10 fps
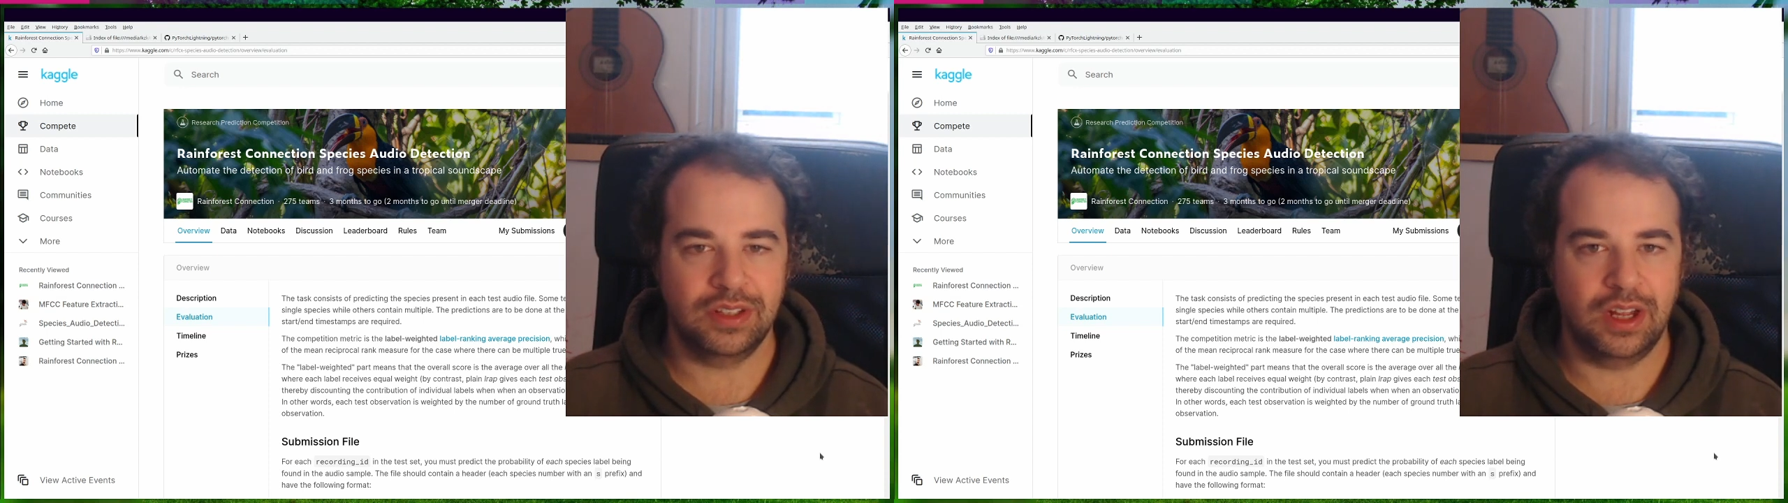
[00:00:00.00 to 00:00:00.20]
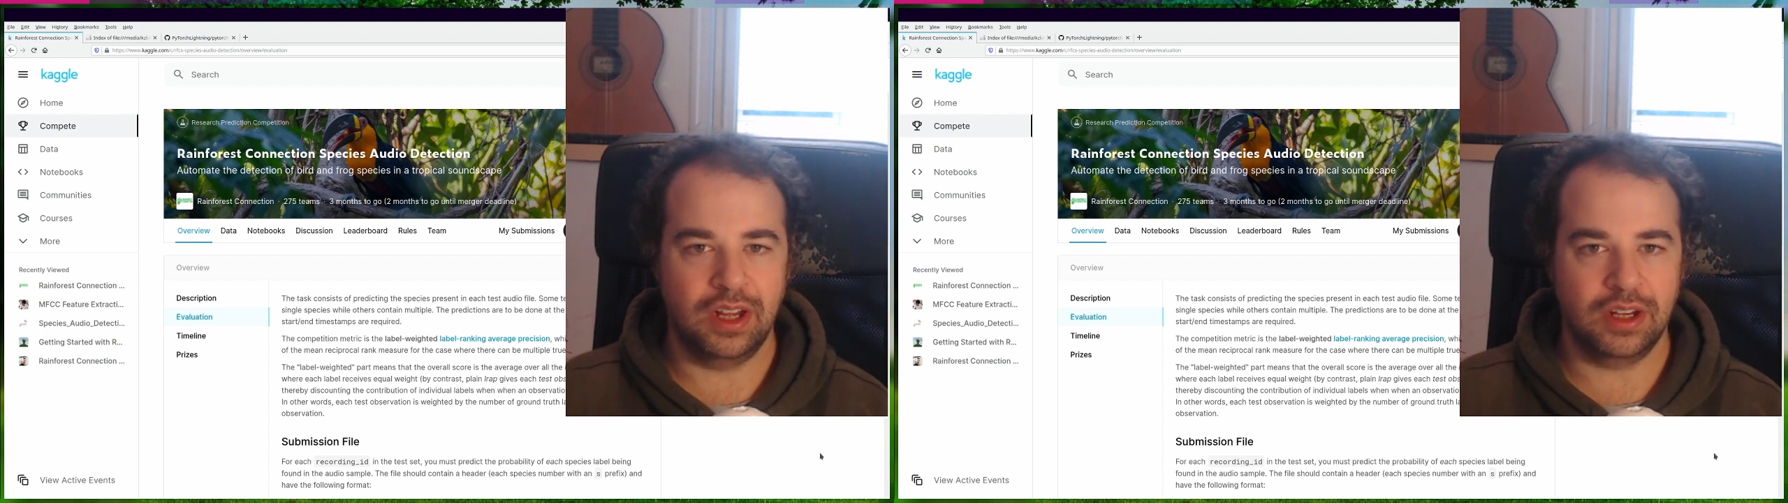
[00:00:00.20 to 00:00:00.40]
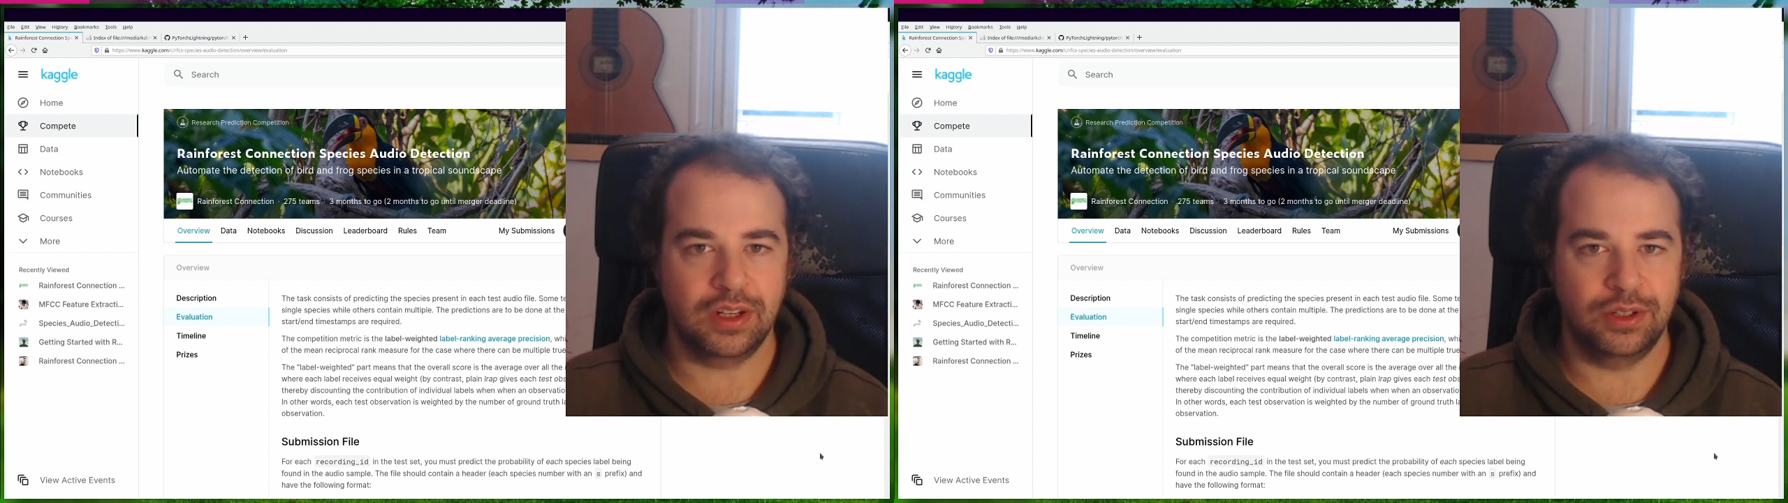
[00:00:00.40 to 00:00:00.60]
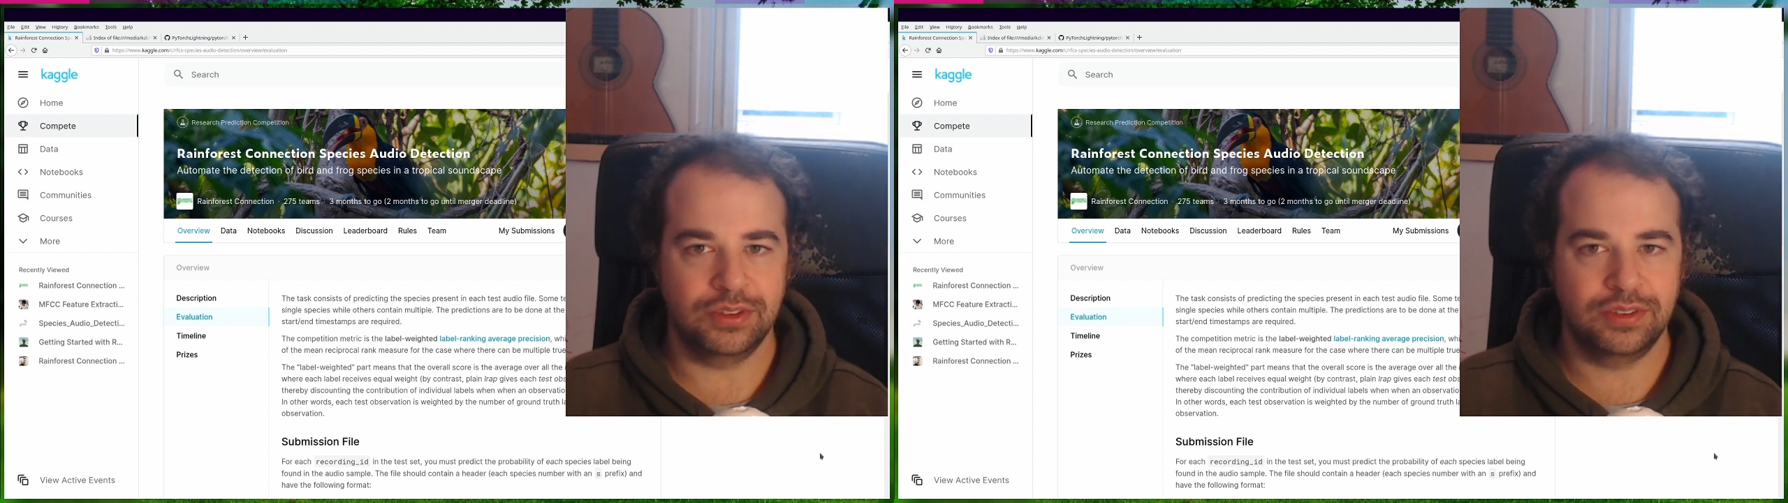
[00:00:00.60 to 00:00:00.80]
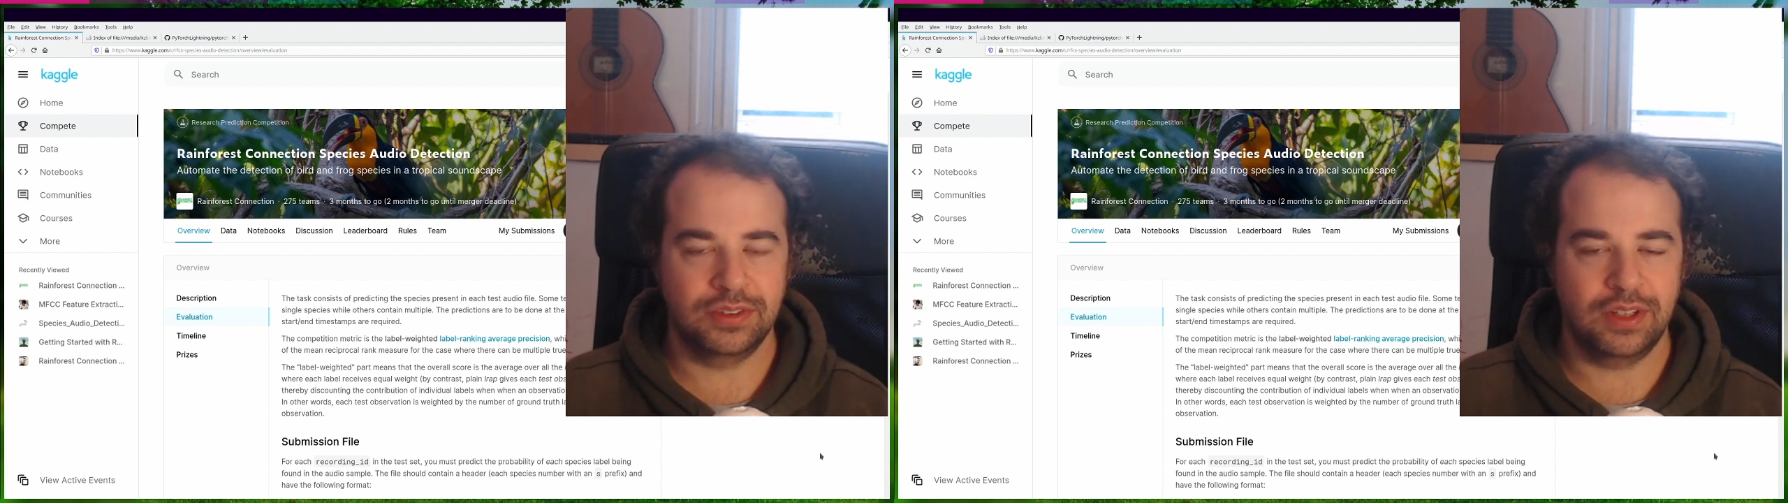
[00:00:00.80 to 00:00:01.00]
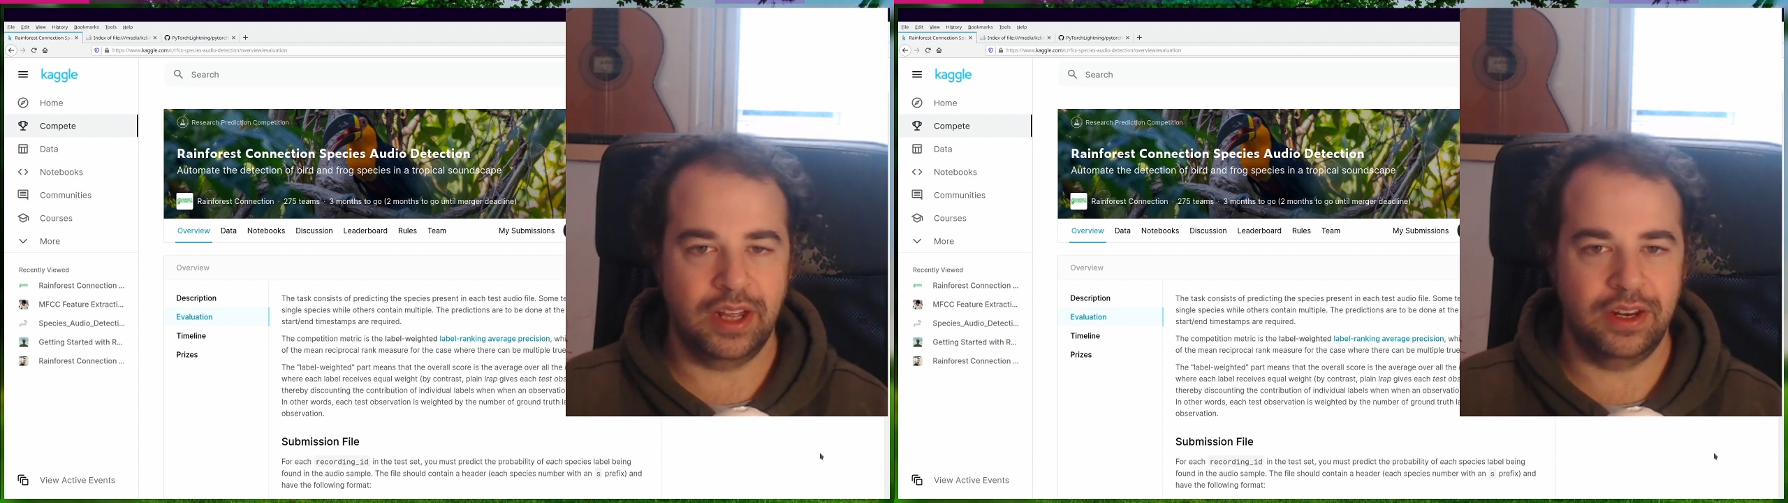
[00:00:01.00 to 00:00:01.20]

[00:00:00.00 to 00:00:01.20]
because I